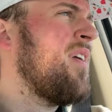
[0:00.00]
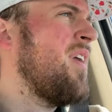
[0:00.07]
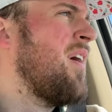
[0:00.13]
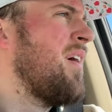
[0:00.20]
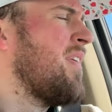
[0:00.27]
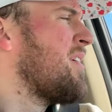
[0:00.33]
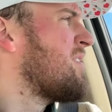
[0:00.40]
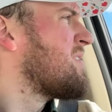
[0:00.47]

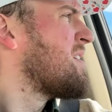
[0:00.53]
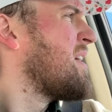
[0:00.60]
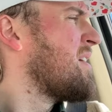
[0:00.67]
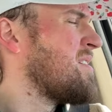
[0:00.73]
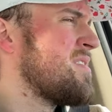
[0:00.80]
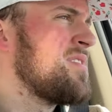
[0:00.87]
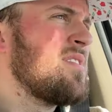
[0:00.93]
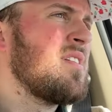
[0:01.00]
No, there's
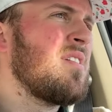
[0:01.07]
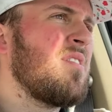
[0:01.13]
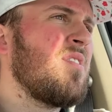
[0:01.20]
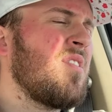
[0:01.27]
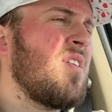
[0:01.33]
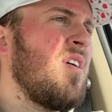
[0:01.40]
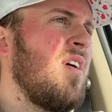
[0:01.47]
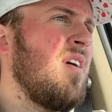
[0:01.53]
not a
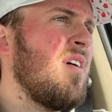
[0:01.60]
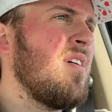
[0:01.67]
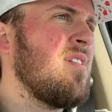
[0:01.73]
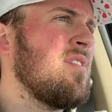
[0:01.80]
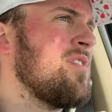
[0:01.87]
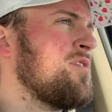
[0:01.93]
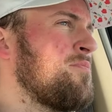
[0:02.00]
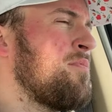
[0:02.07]
single car
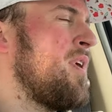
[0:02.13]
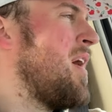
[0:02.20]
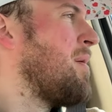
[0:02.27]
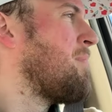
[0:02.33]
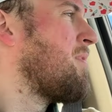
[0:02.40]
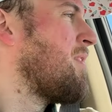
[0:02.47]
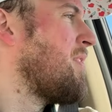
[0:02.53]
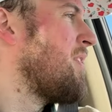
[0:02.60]
on this
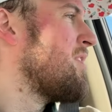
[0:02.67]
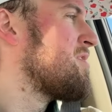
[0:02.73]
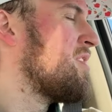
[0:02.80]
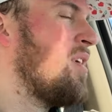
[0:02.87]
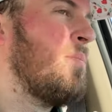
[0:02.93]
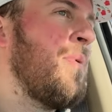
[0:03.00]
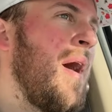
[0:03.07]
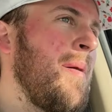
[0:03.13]
property. There's a
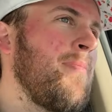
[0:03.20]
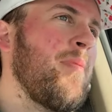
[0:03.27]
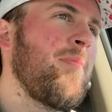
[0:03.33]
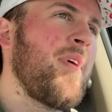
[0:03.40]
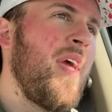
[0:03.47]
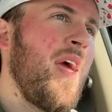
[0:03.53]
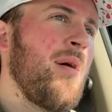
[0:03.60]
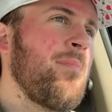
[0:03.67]
little
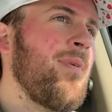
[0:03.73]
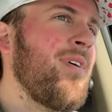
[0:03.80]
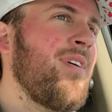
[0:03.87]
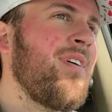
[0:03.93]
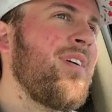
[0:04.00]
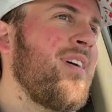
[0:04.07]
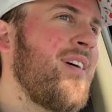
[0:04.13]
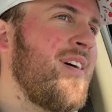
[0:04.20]
pop-up
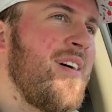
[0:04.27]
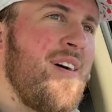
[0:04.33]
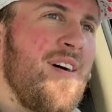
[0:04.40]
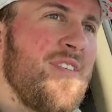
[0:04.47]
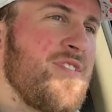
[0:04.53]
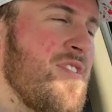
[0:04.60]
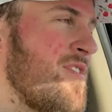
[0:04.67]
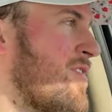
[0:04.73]
camper.
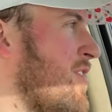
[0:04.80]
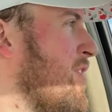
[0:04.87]
It's all